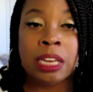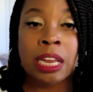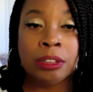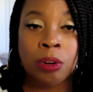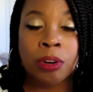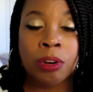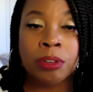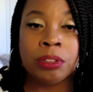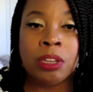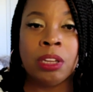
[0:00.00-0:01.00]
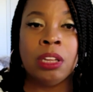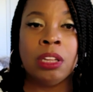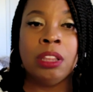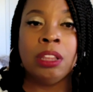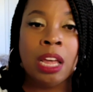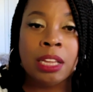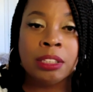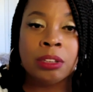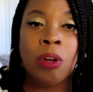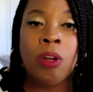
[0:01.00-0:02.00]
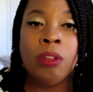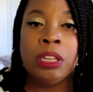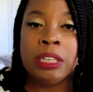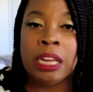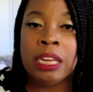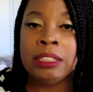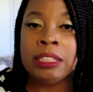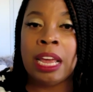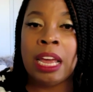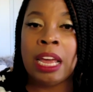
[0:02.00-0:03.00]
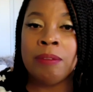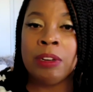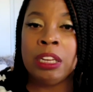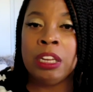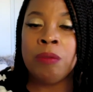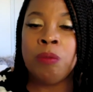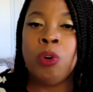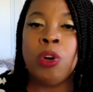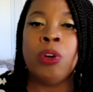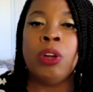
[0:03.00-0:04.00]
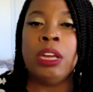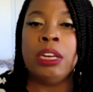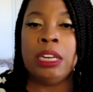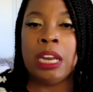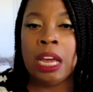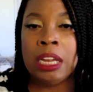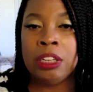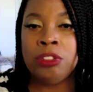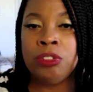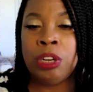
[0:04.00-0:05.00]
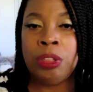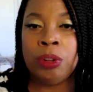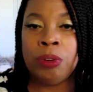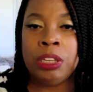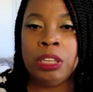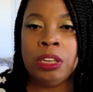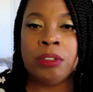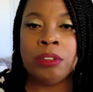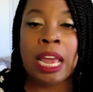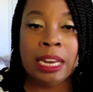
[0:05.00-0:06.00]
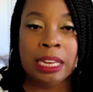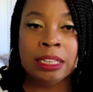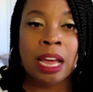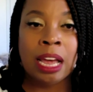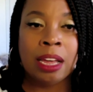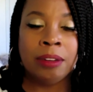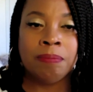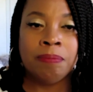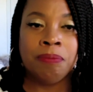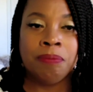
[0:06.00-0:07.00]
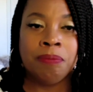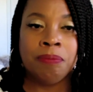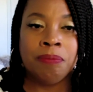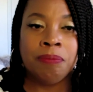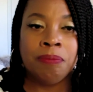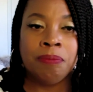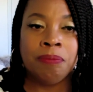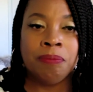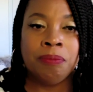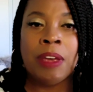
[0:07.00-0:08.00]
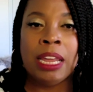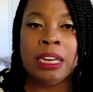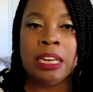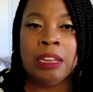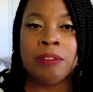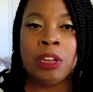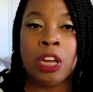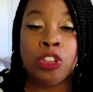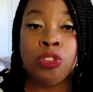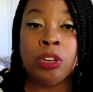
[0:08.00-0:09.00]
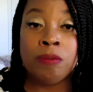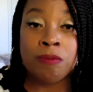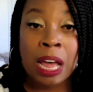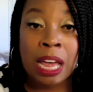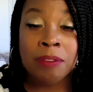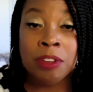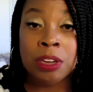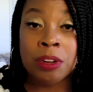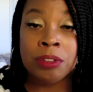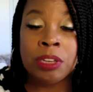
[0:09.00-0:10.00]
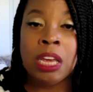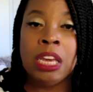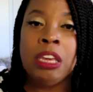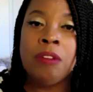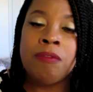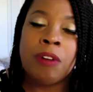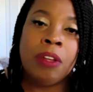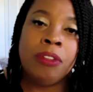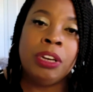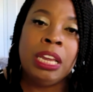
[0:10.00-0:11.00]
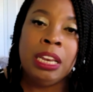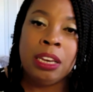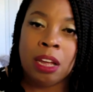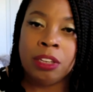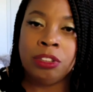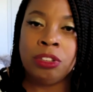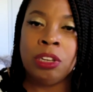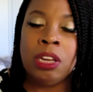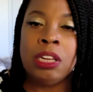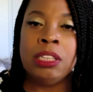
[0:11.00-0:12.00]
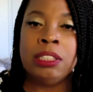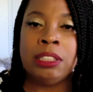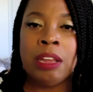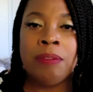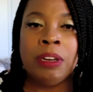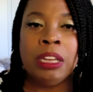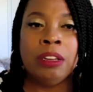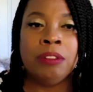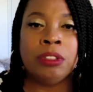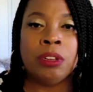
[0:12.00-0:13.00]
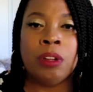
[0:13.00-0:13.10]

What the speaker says: and daughters. Thus, all the days that Adam lived were 930 years, and he died. When Seth had lived 105 years, he fathered Enosh. Seth lived